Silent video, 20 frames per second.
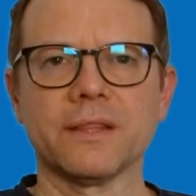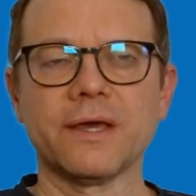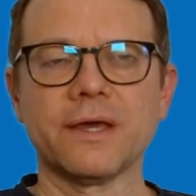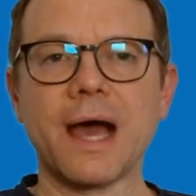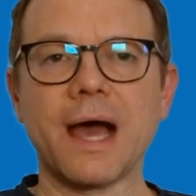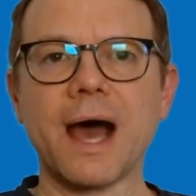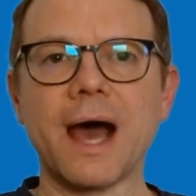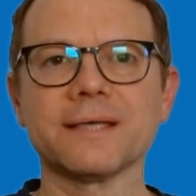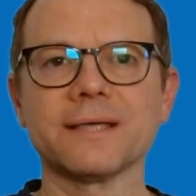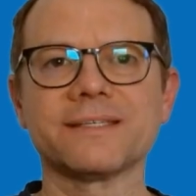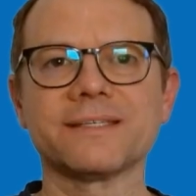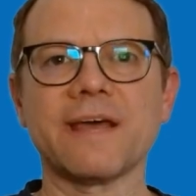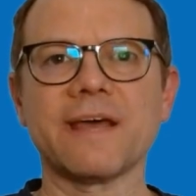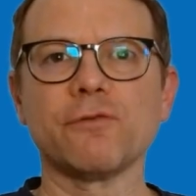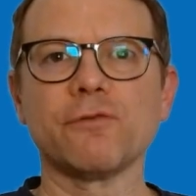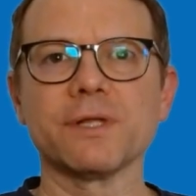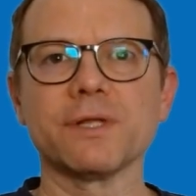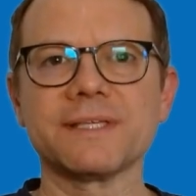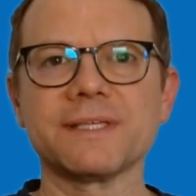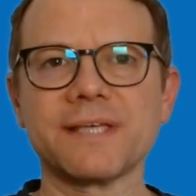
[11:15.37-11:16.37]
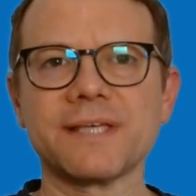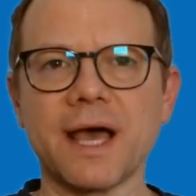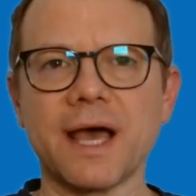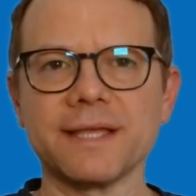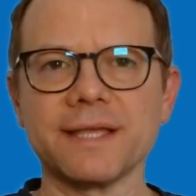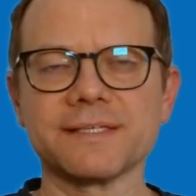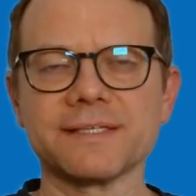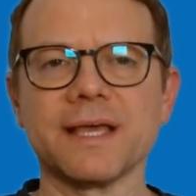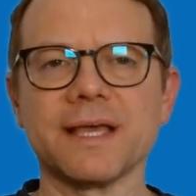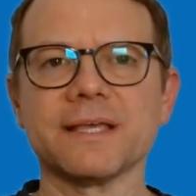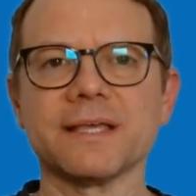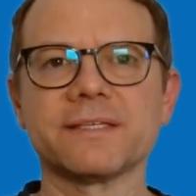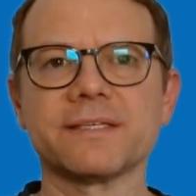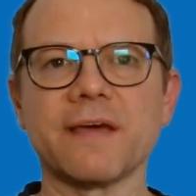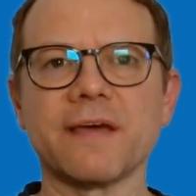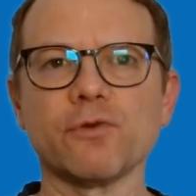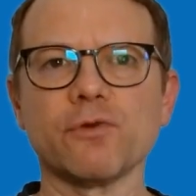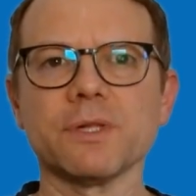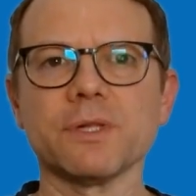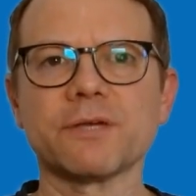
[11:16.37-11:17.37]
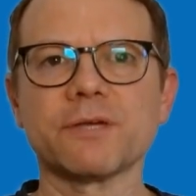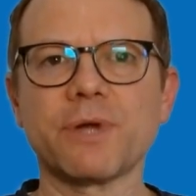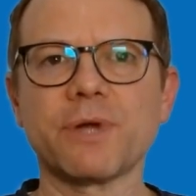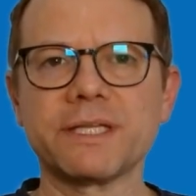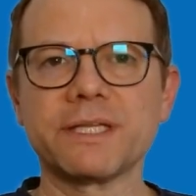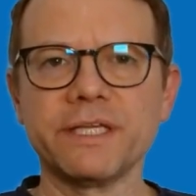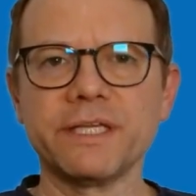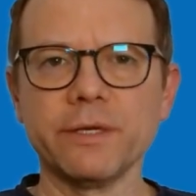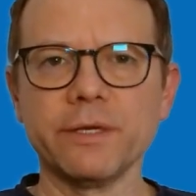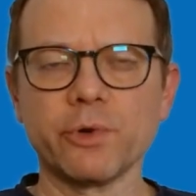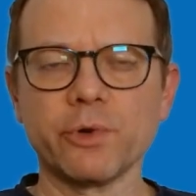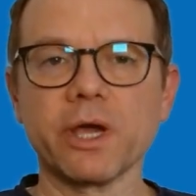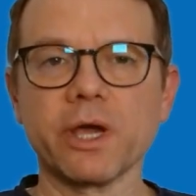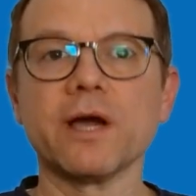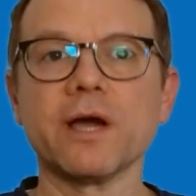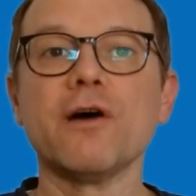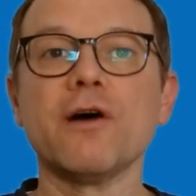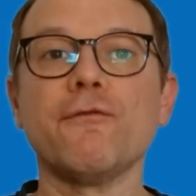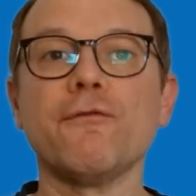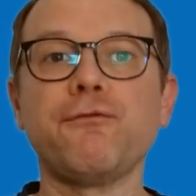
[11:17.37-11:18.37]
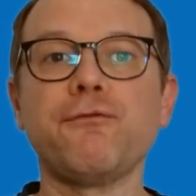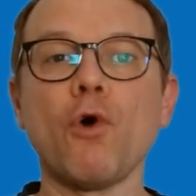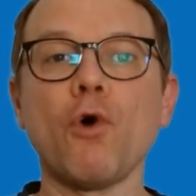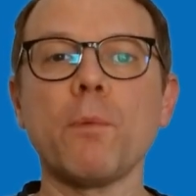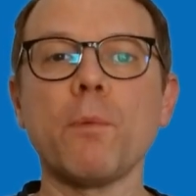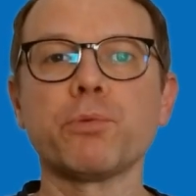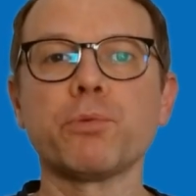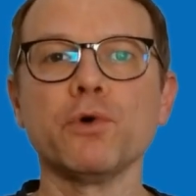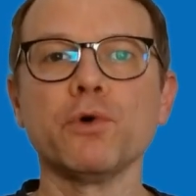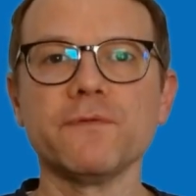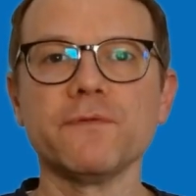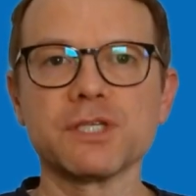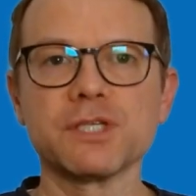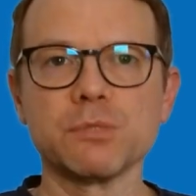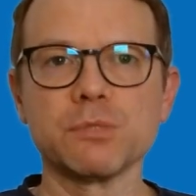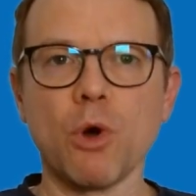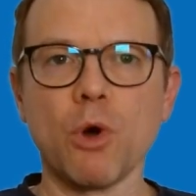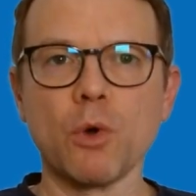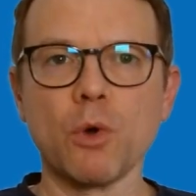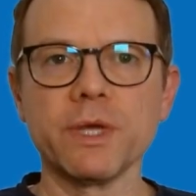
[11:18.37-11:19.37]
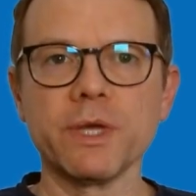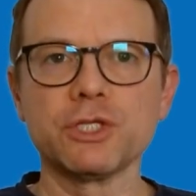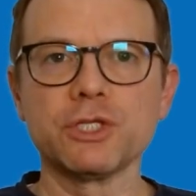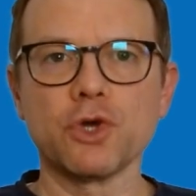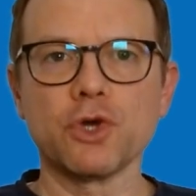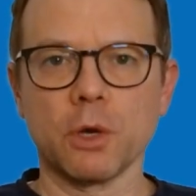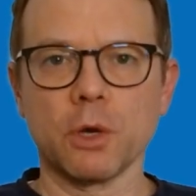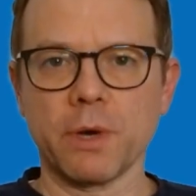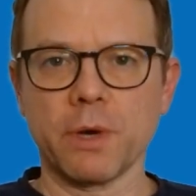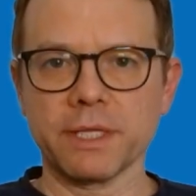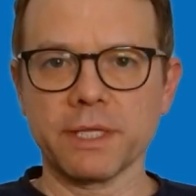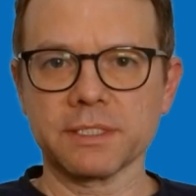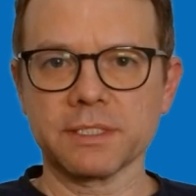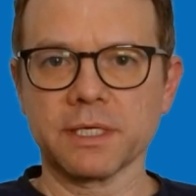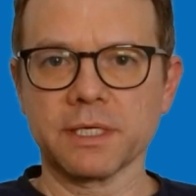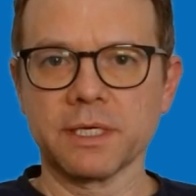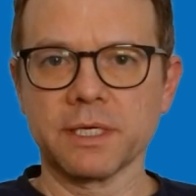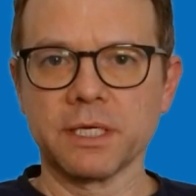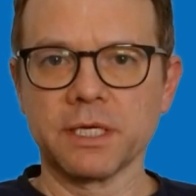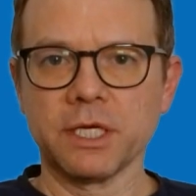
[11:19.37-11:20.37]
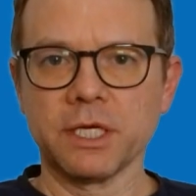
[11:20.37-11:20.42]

There are several criteria for proven small wind turbines.